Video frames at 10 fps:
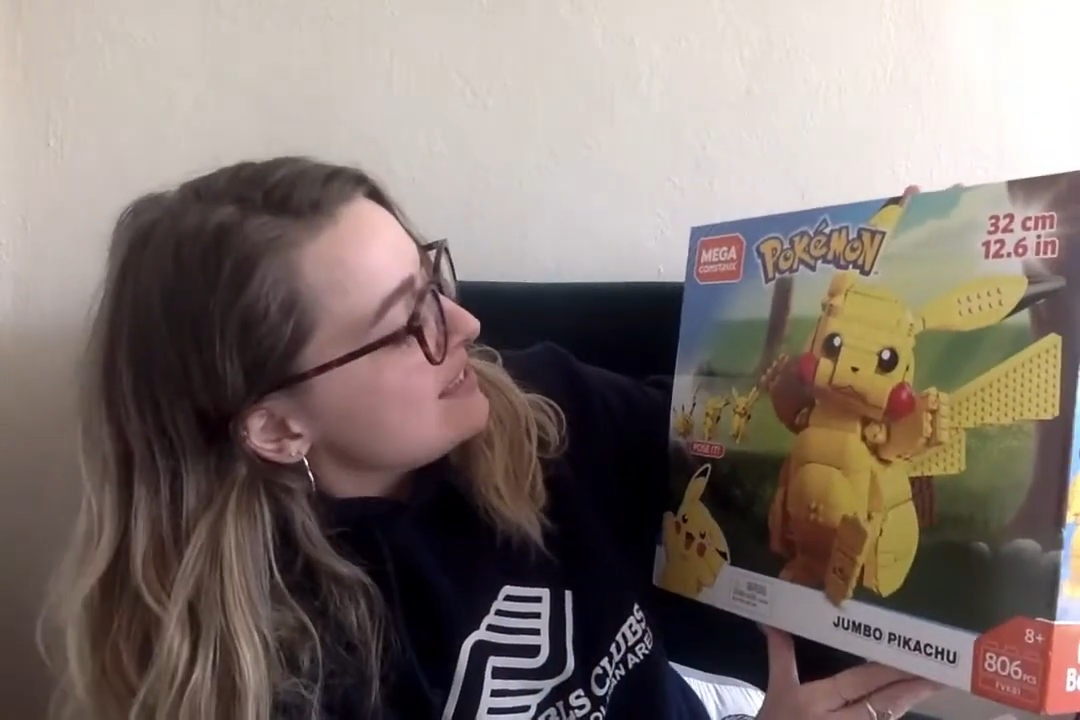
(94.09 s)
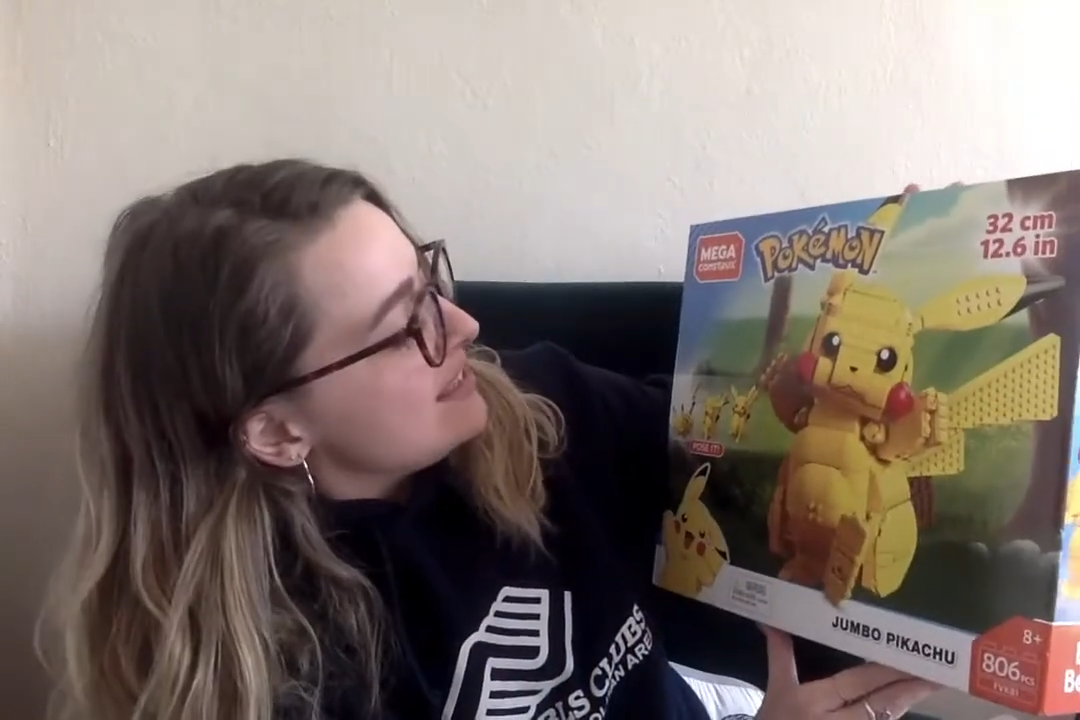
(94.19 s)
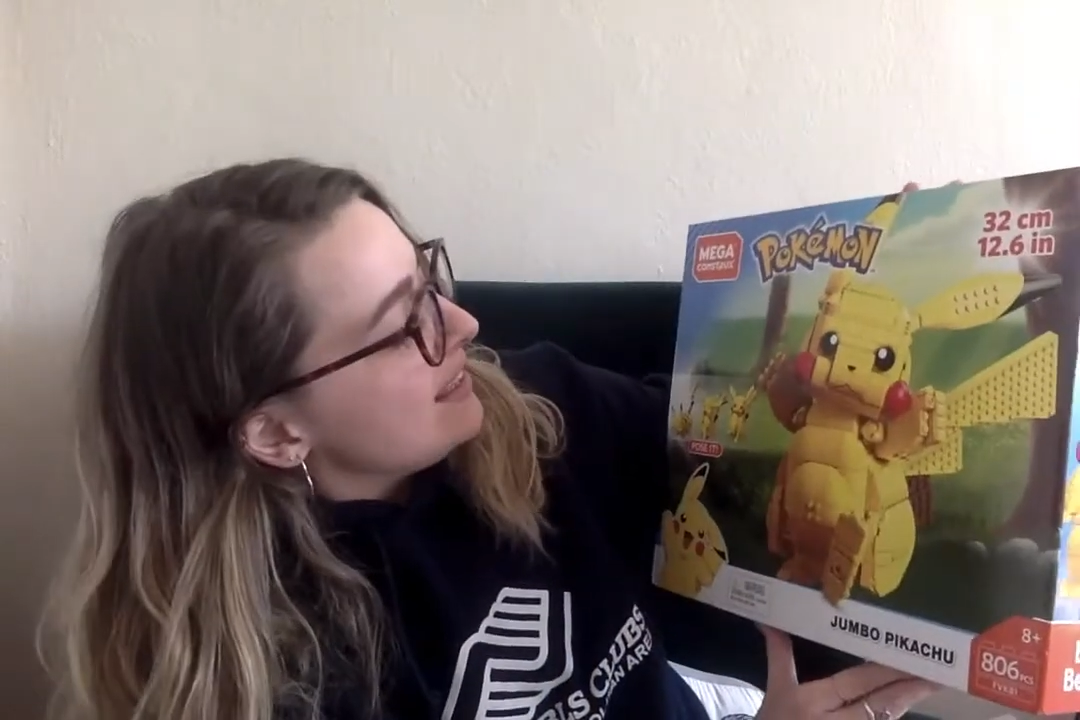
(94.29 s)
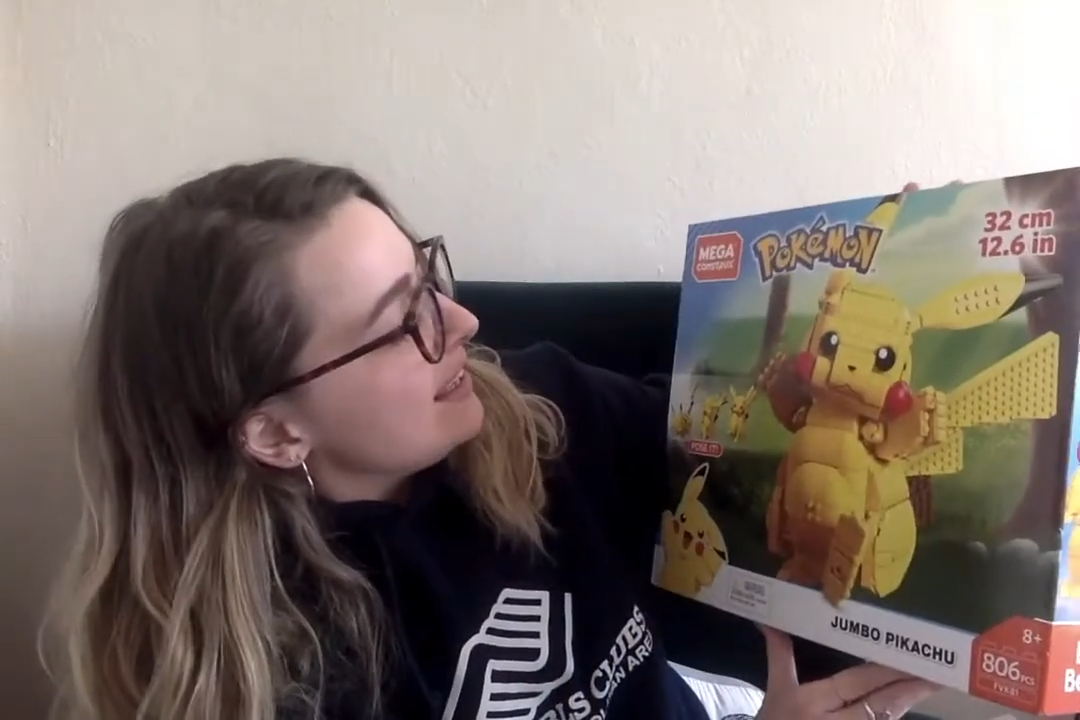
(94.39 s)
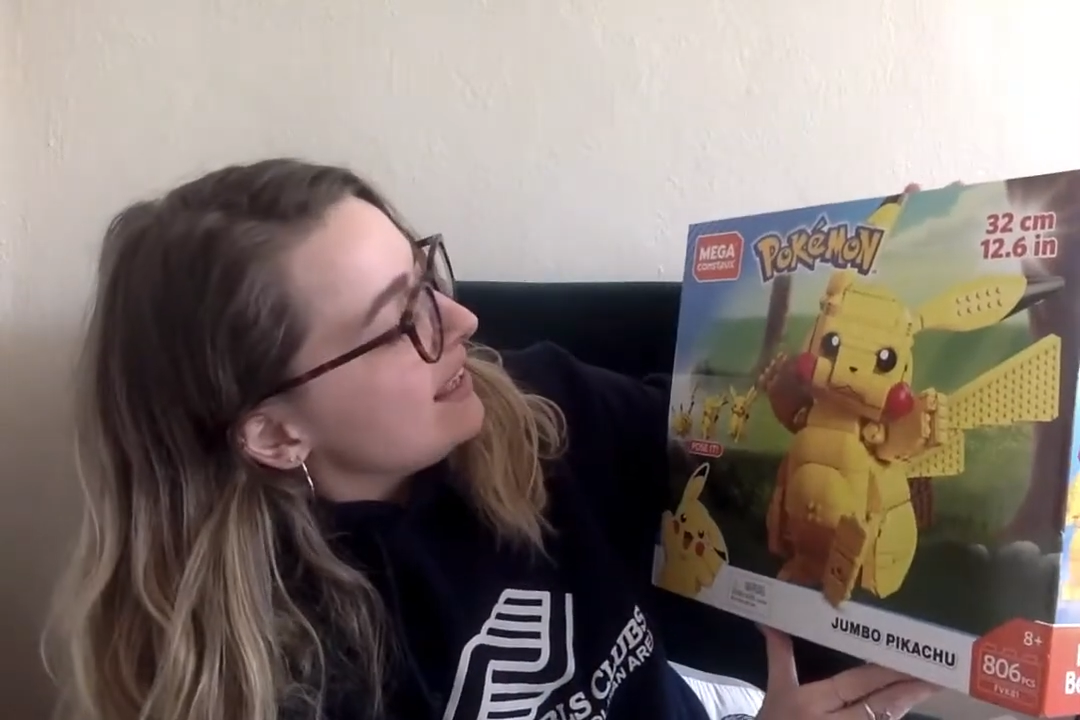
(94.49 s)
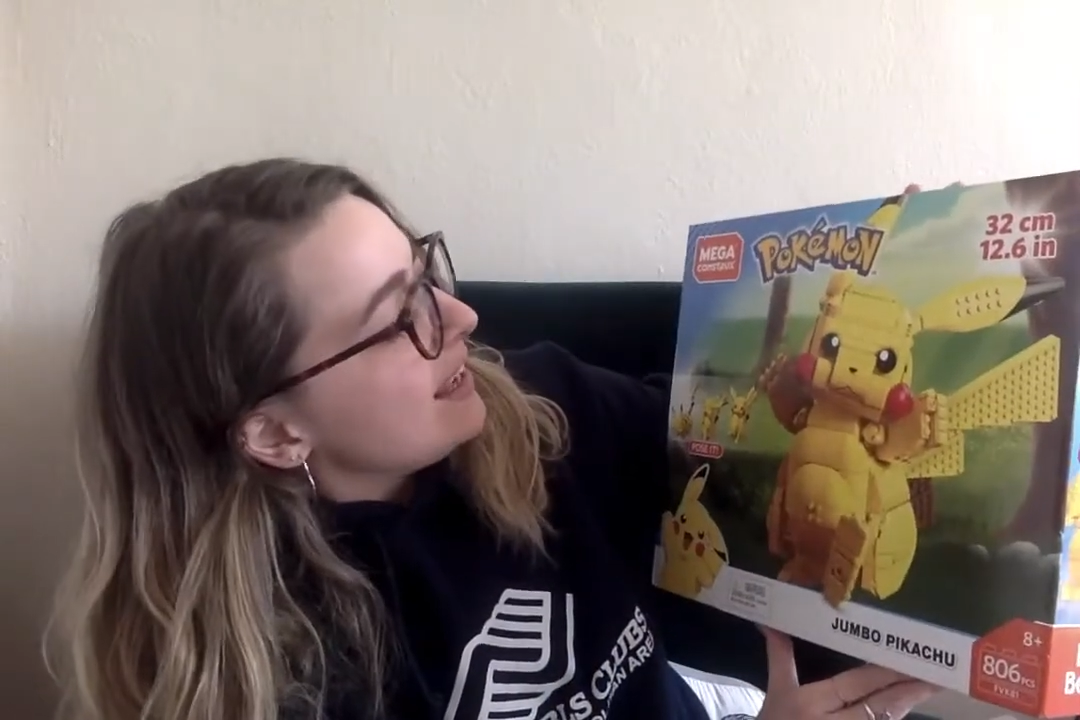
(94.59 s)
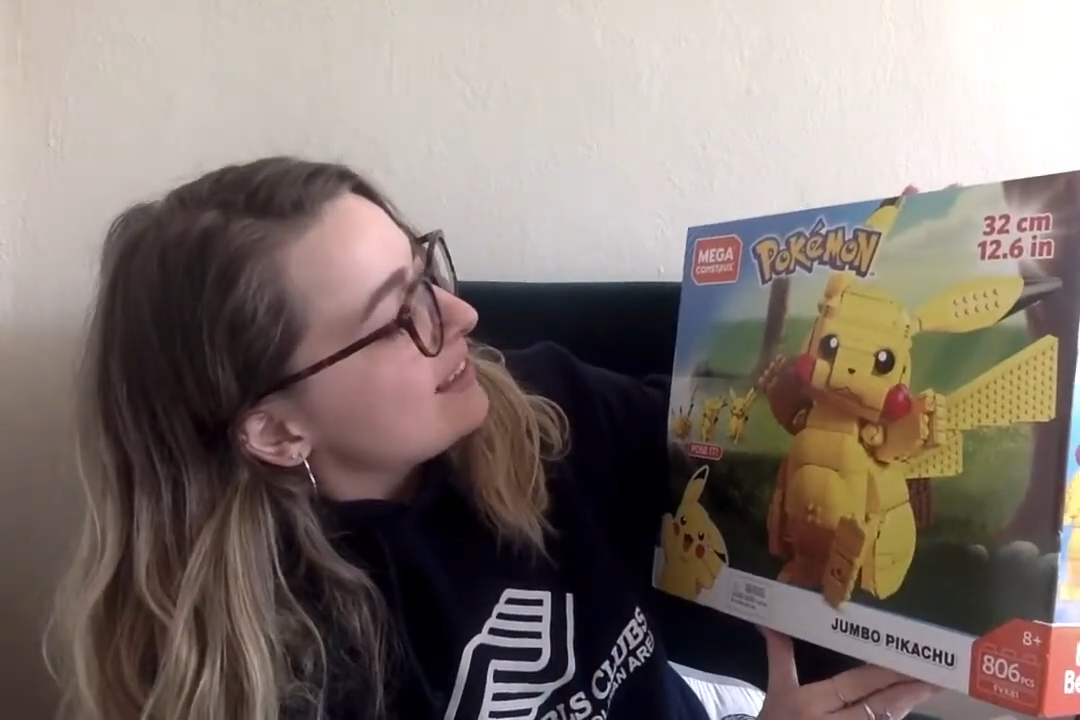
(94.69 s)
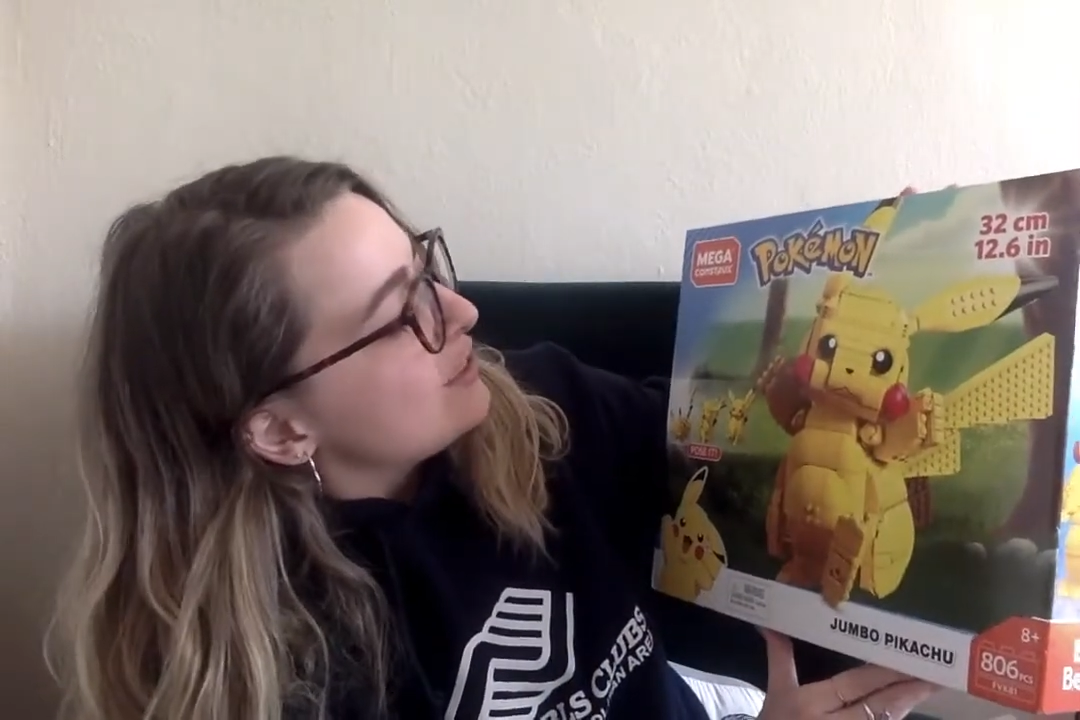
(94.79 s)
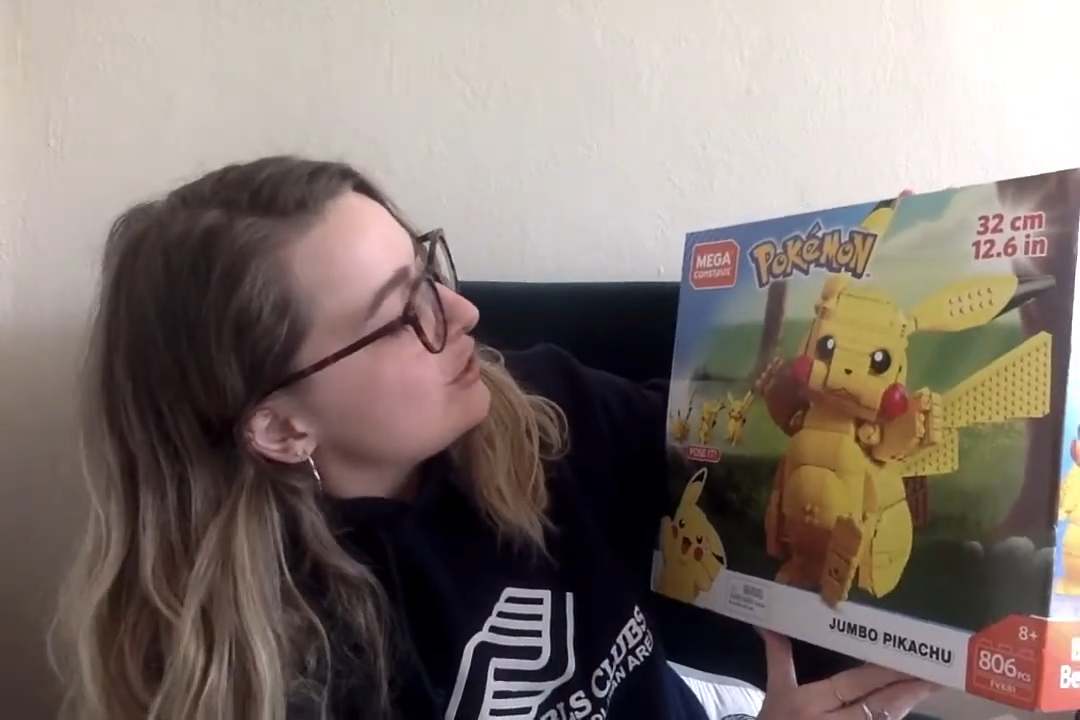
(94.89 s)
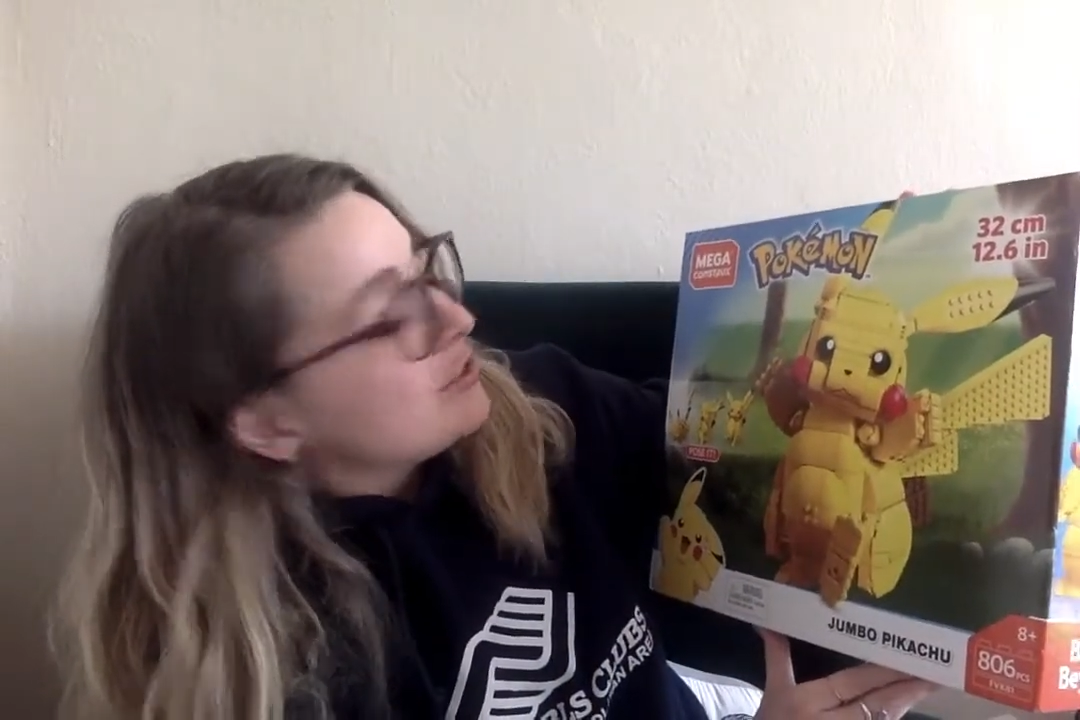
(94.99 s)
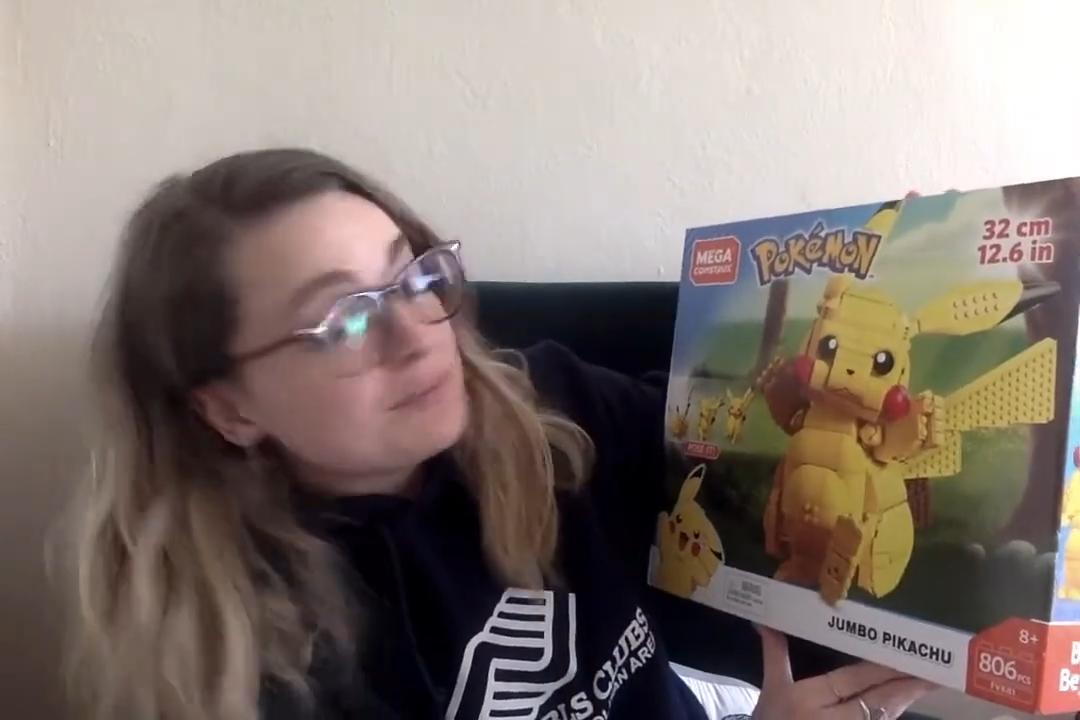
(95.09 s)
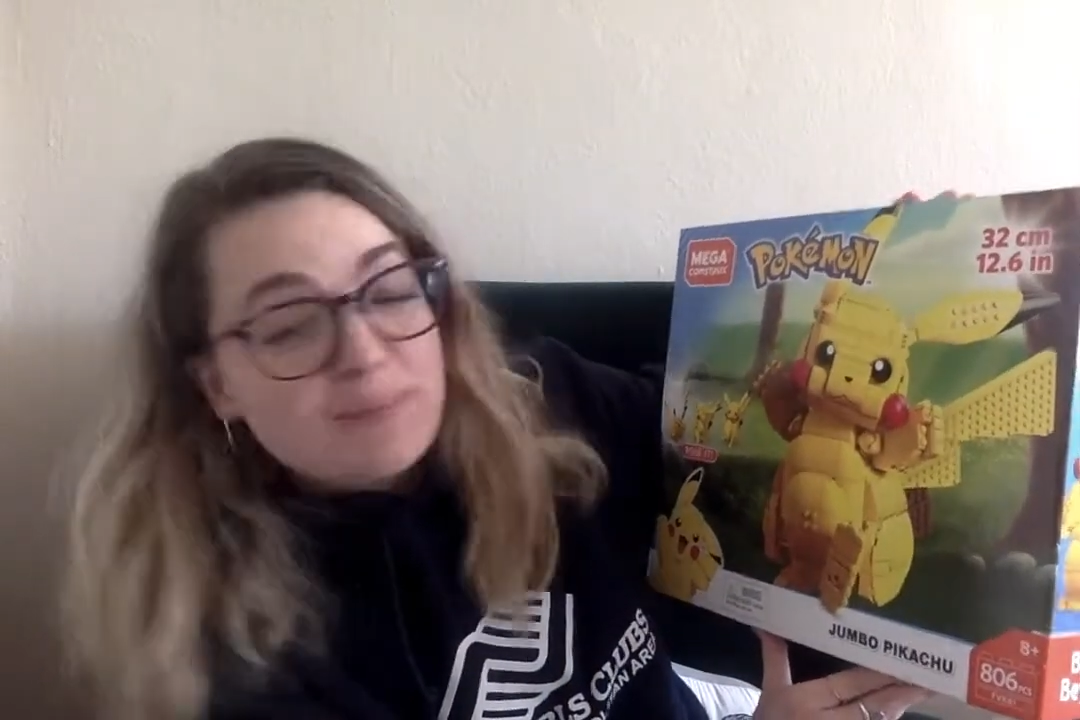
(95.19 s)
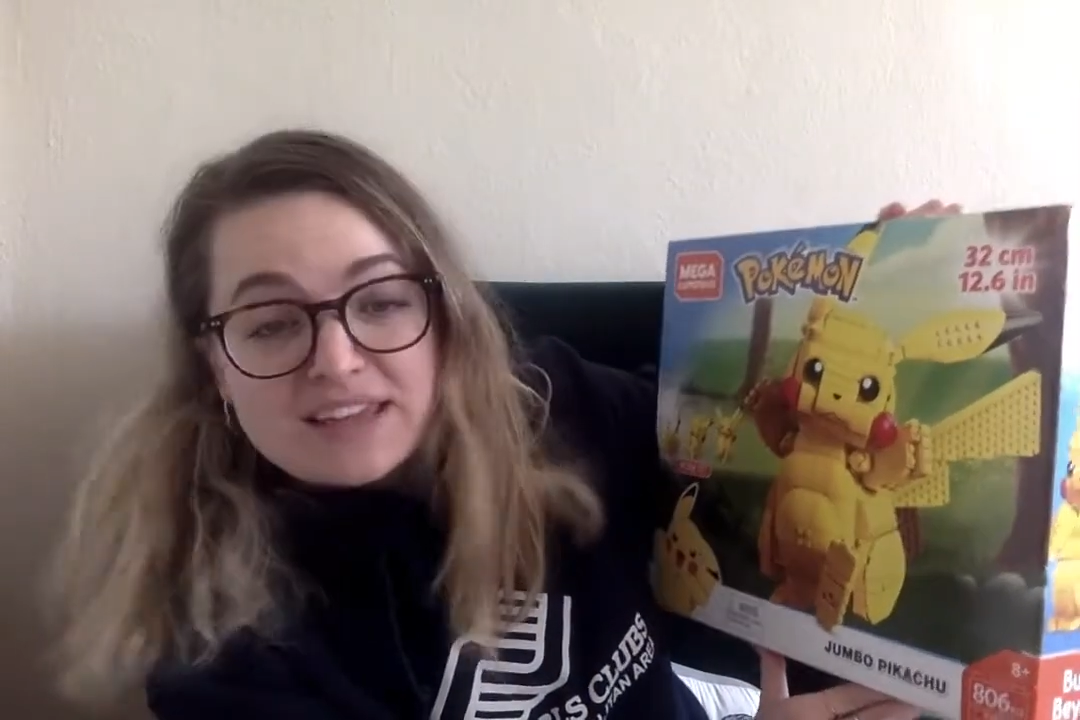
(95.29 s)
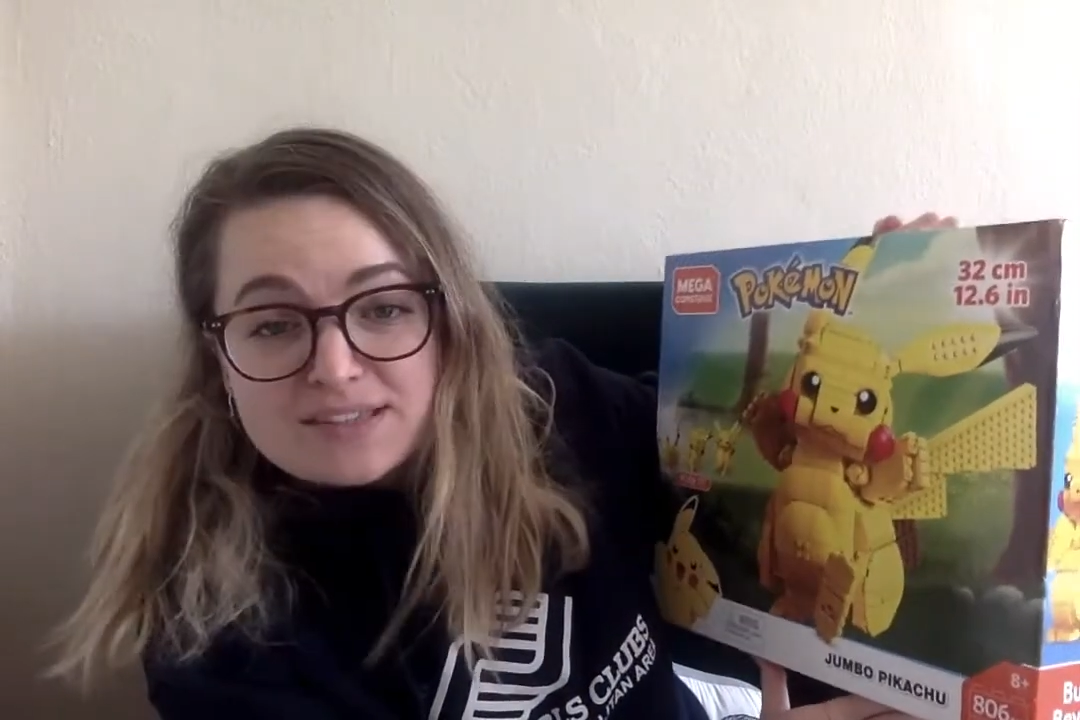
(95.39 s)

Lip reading: thinking I could make